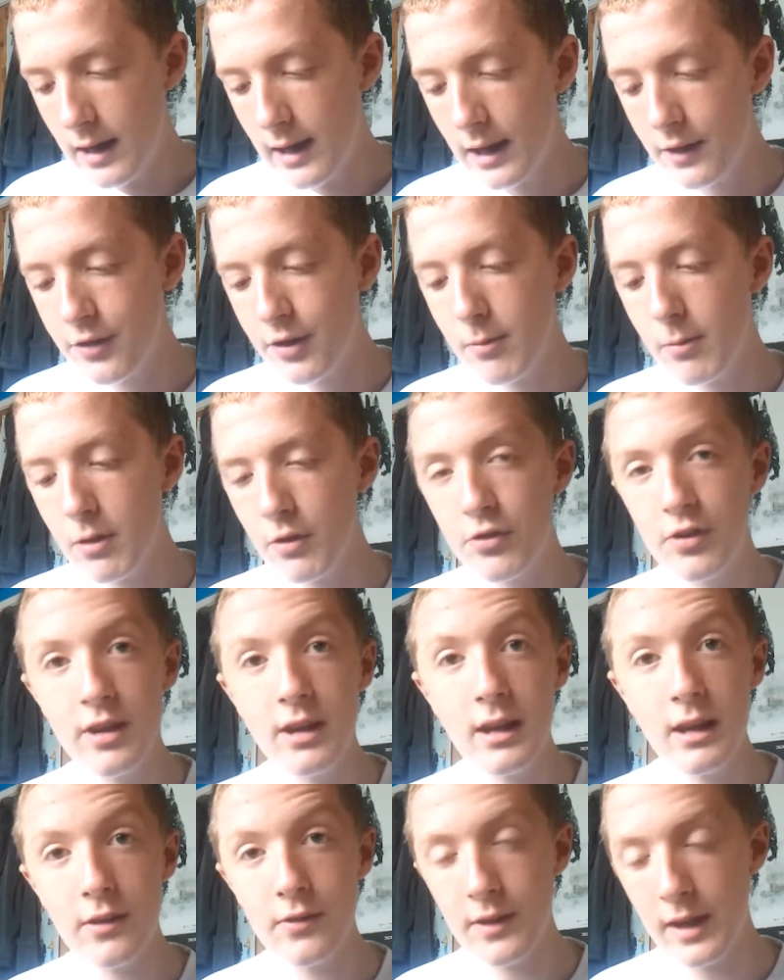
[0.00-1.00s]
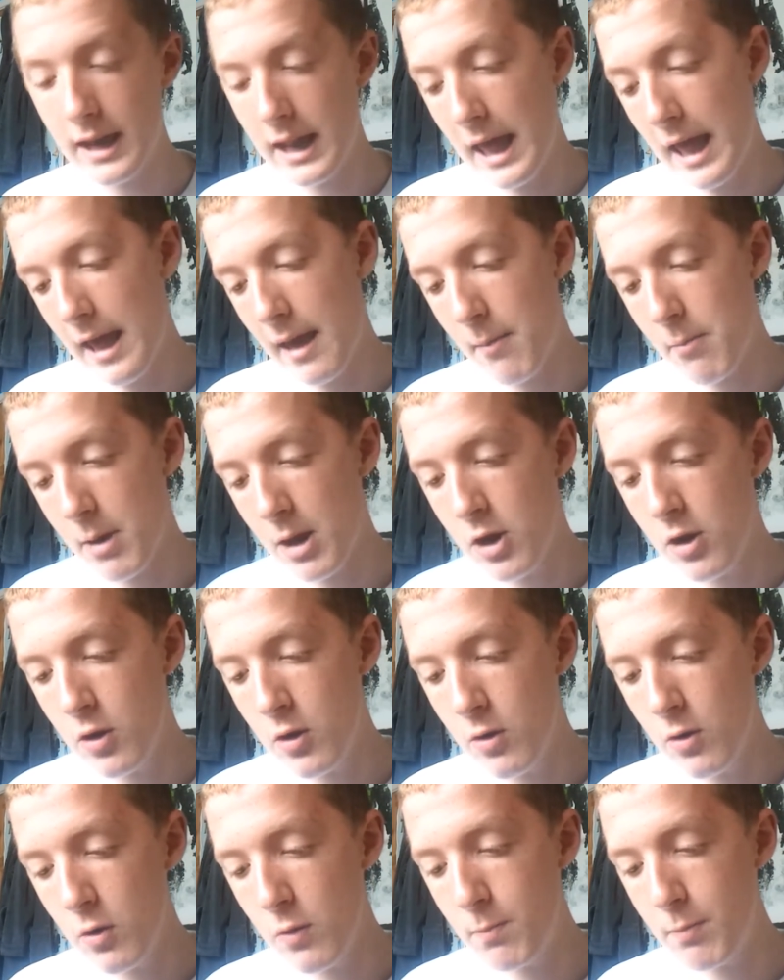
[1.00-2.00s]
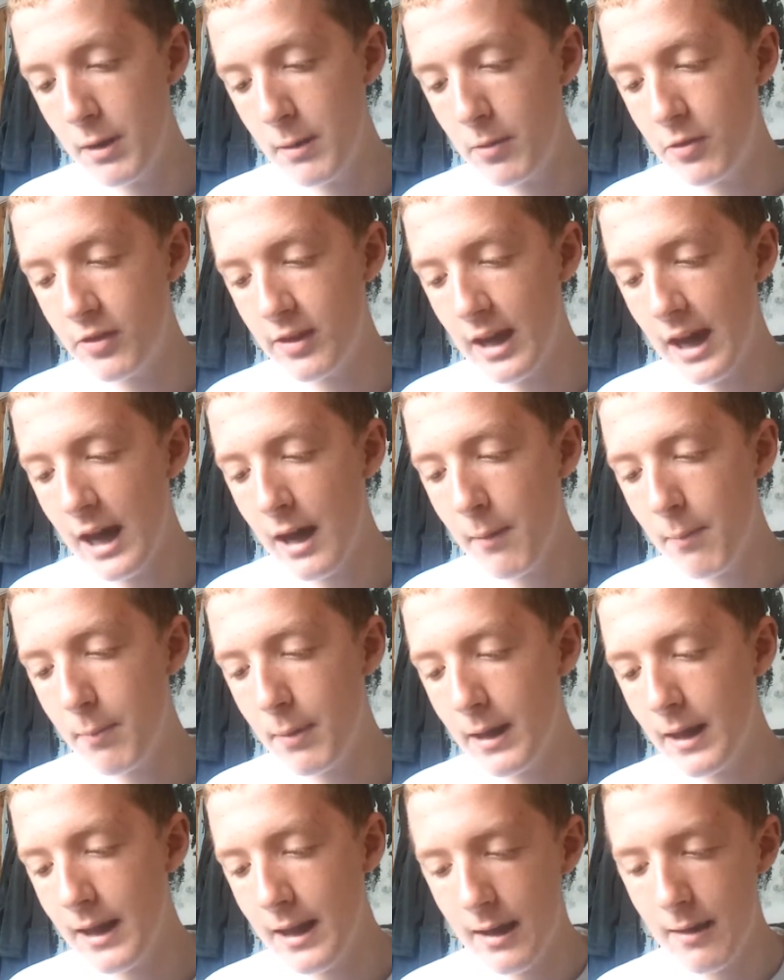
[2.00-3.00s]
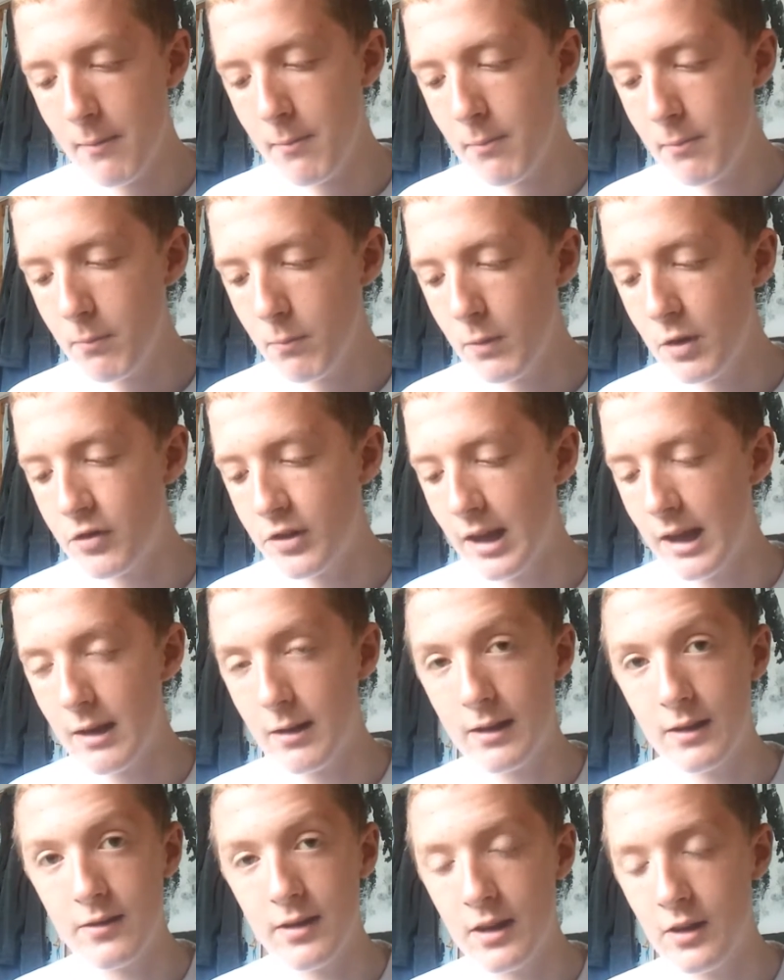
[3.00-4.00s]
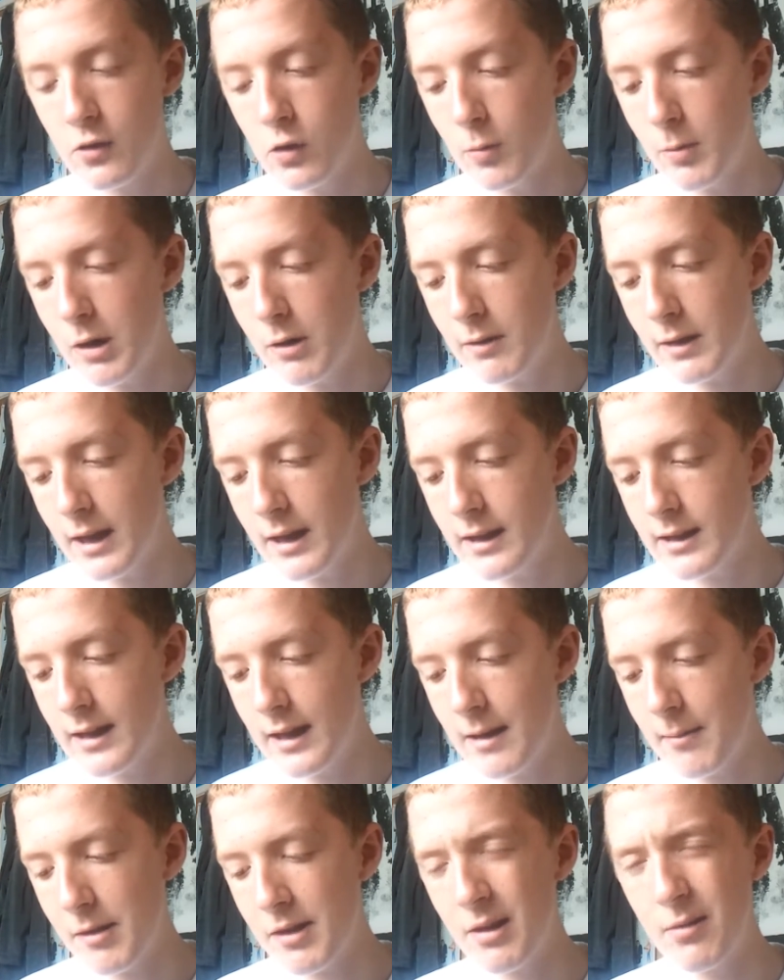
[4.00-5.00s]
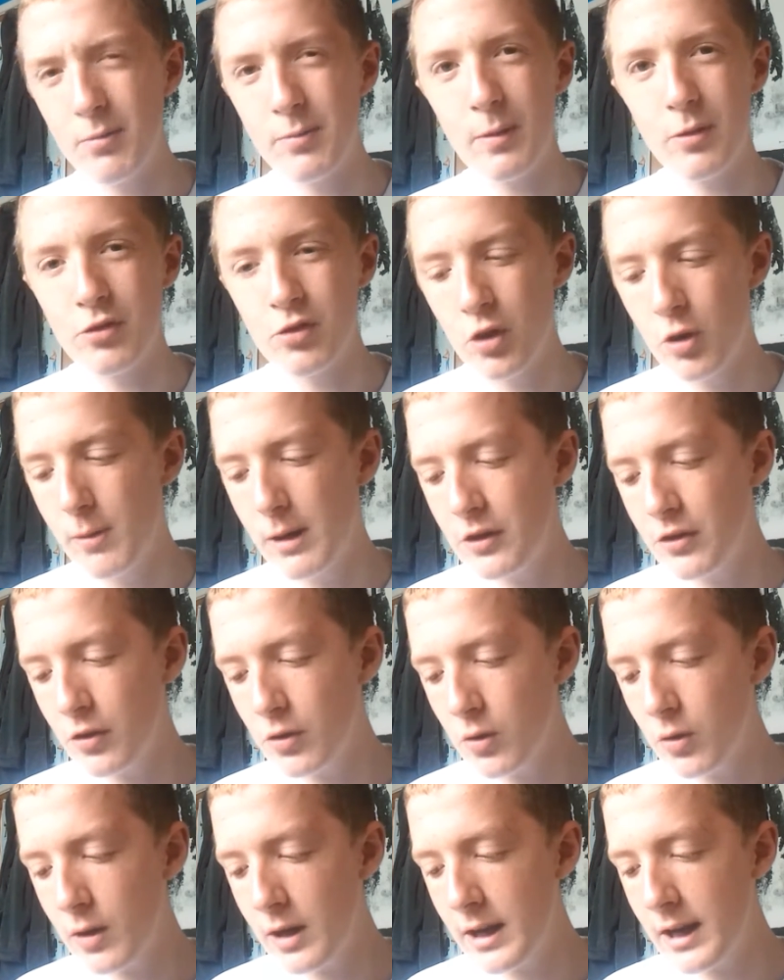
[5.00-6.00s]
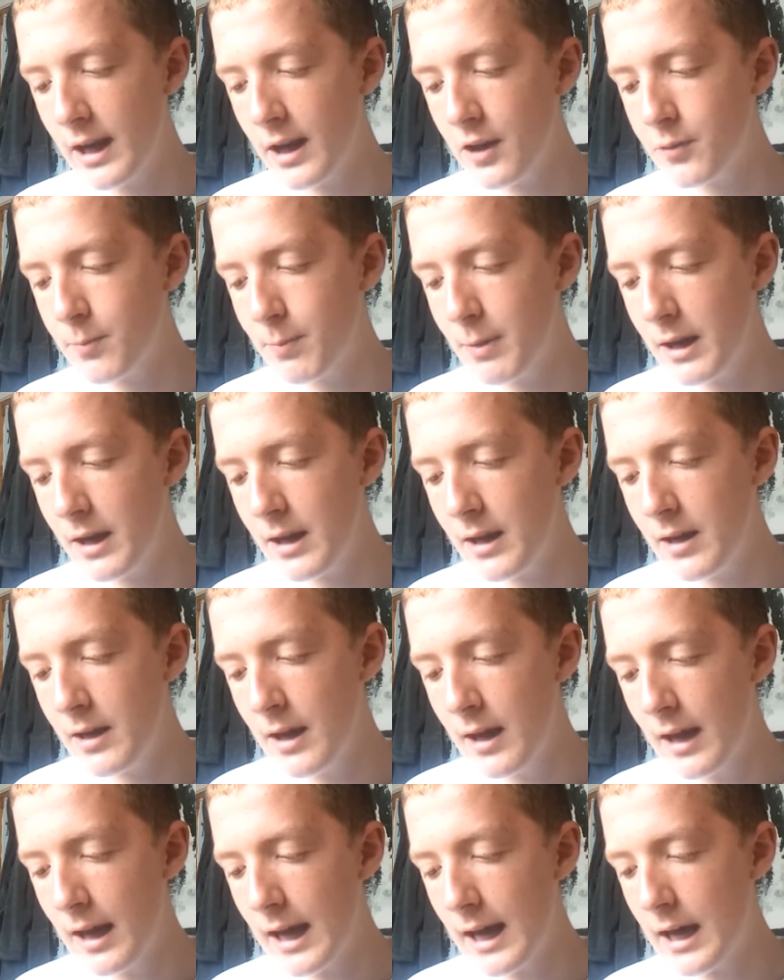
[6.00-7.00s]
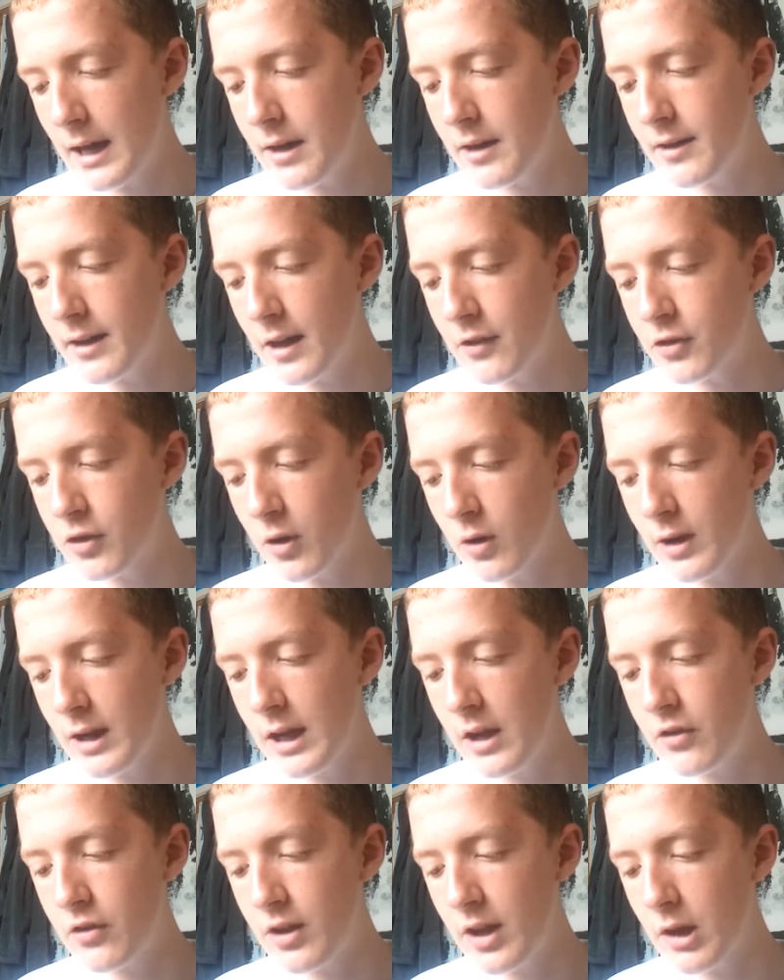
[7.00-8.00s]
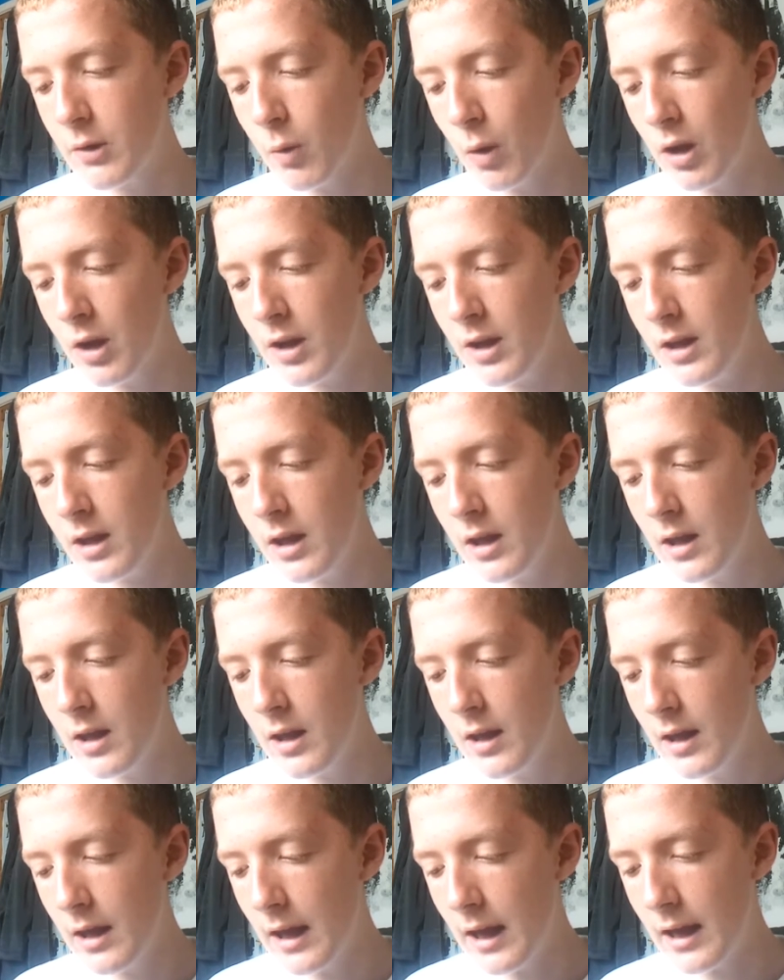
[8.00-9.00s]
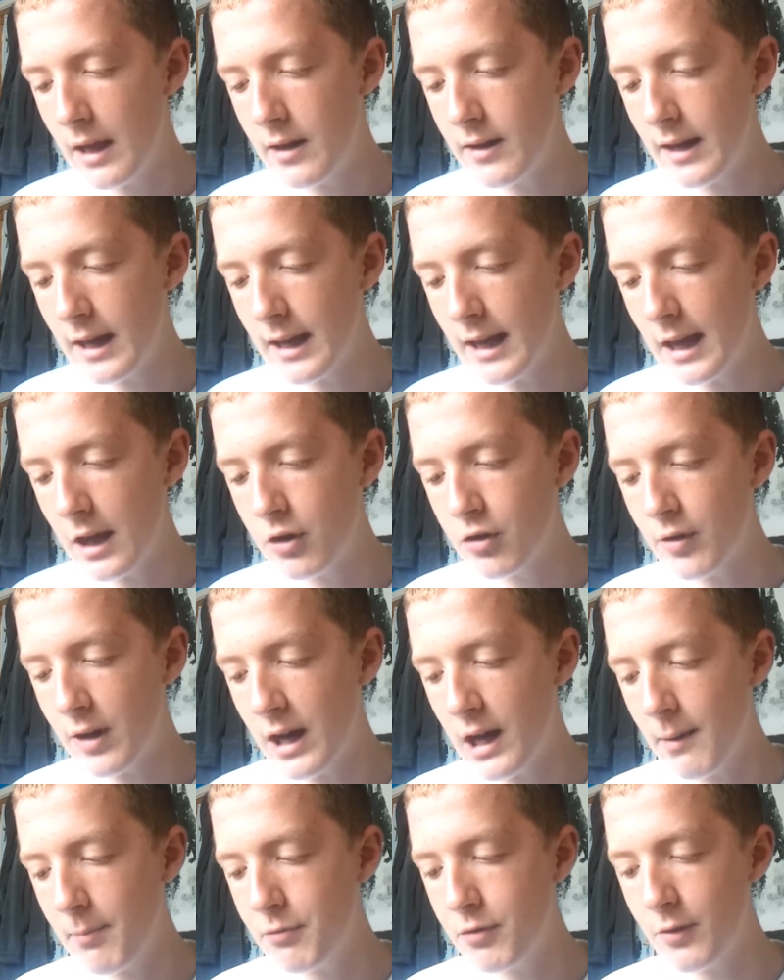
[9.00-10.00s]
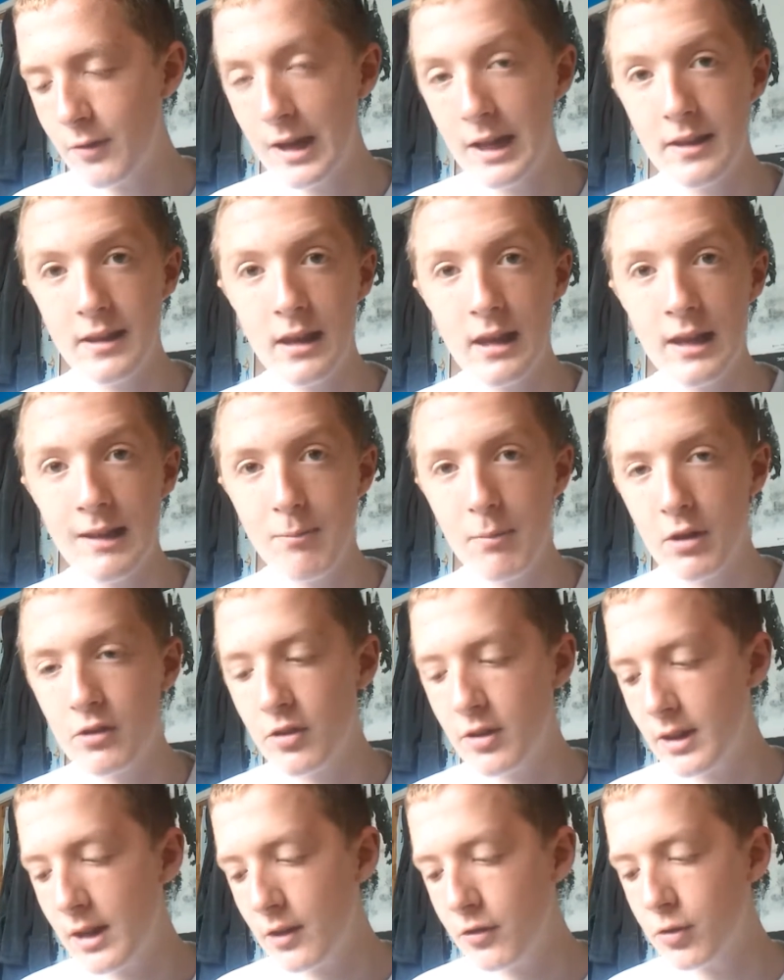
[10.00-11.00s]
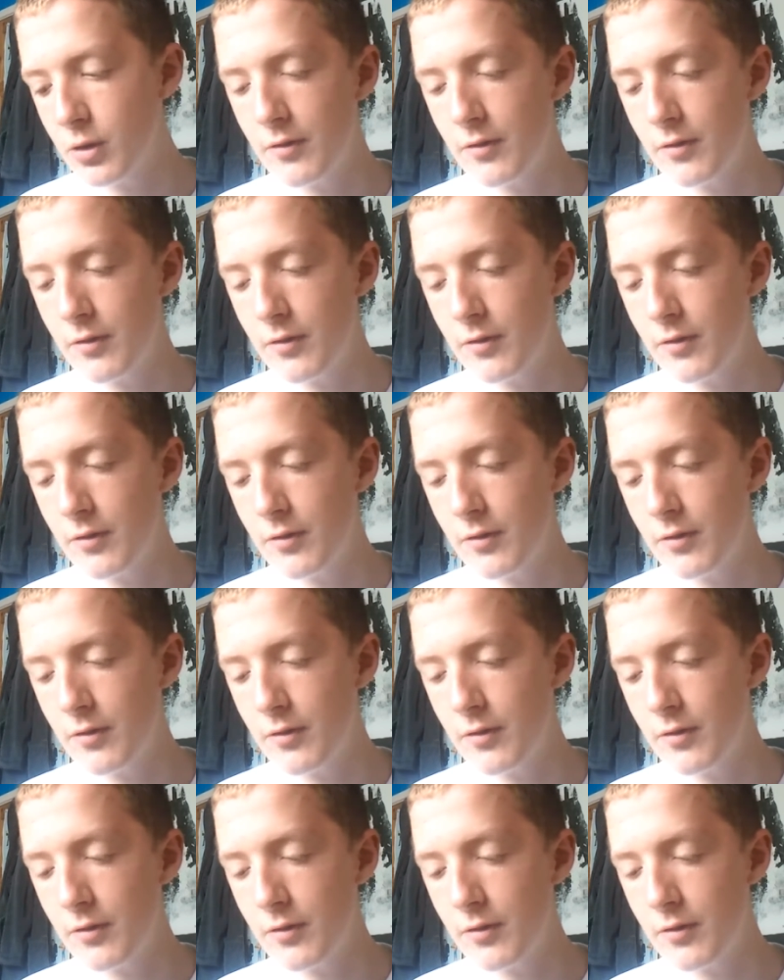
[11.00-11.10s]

Next thing I want to say is that a new BBC app, which like did come out like I think about 2 weeks ago, it has been added that it's got HD quality and like extra apps for like the Olympics and that.